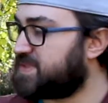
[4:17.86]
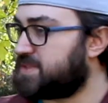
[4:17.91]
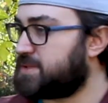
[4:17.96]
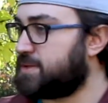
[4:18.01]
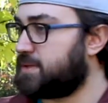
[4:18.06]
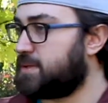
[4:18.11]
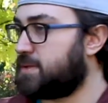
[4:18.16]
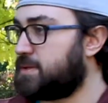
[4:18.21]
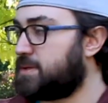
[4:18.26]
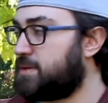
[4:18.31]

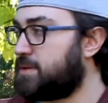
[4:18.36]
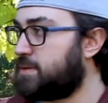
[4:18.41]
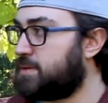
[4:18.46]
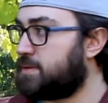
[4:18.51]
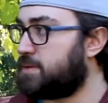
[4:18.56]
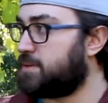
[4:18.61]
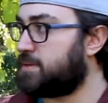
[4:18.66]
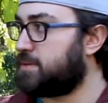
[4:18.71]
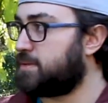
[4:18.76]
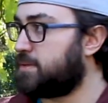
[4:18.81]

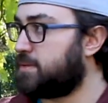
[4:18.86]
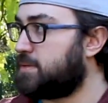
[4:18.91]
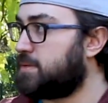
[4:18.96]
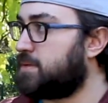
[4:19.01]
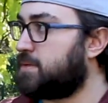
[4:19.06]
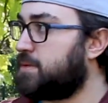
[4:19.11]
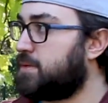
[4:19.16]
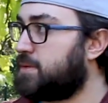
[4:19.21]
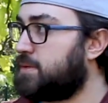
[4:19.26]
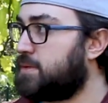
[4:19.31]

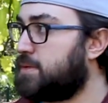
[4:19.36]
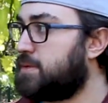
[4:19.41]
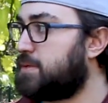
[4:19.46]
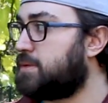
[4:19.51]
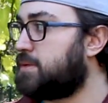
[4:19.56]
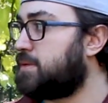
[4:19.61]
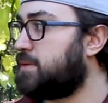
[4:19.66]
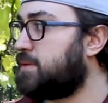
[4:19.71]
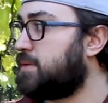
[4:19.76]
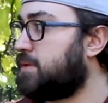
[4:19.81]

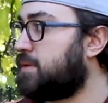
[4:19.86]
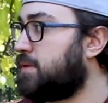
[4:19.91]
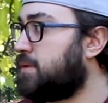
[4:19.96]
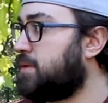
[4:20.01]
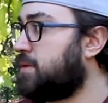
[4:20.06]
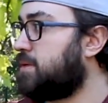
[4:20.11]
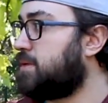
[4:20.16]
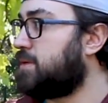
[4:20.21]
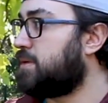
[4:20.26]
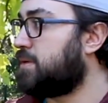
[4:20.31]

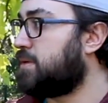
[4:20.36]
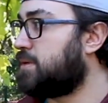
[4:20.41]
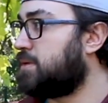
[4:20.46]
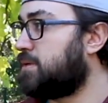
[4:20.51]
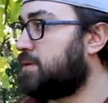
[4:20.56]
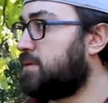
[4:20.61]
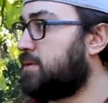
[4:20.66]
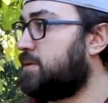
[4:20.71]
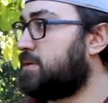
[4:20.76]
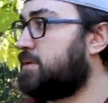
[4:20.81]

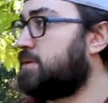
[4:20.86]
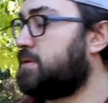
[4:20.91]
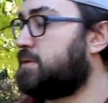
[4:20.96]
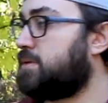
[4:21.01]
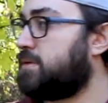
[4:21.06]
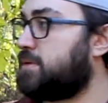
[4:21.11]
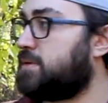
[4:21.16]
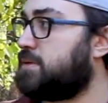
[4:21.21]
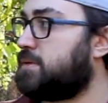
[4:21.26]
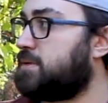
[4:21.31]

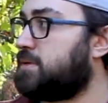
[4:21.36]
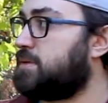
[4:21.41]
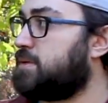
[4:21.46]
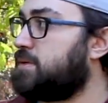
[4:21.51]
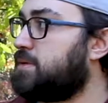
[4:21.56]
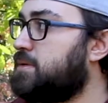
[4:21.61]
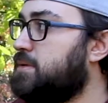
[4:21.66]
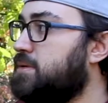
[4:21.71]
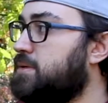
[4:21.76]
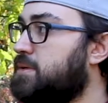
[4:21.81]

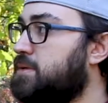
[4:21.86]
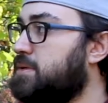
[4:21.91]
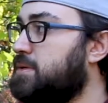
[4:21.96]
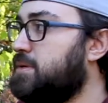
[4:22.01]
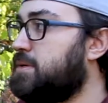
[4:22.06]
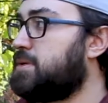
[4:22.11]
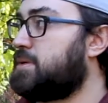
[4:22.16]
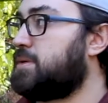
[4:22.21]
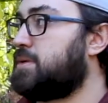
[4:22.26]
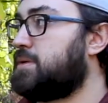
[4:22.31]

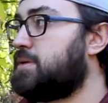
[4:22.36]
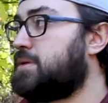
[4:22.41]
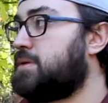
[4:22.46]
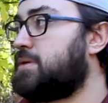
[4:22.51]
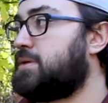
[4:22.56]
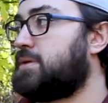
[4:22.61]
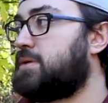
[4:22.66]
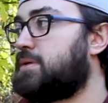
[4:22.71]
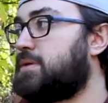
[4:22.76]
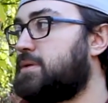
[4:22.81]

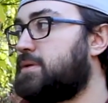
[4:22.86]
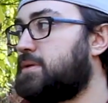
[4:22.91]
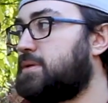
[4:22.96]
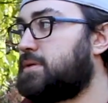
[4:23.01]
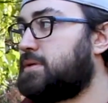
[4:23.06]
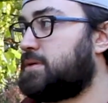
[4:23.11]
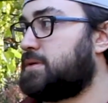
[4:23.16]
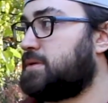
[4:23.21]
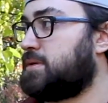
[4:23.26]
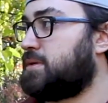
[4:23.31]

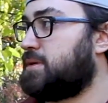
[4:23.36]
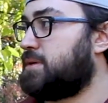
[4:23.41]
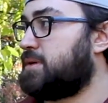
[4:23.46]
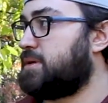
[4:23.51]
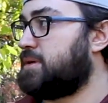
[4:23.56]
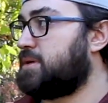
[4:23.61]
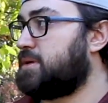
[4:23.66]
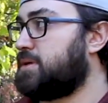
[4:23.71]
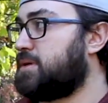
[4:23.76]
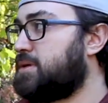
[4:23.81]

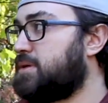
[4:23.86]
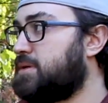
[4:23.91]
(not speaking)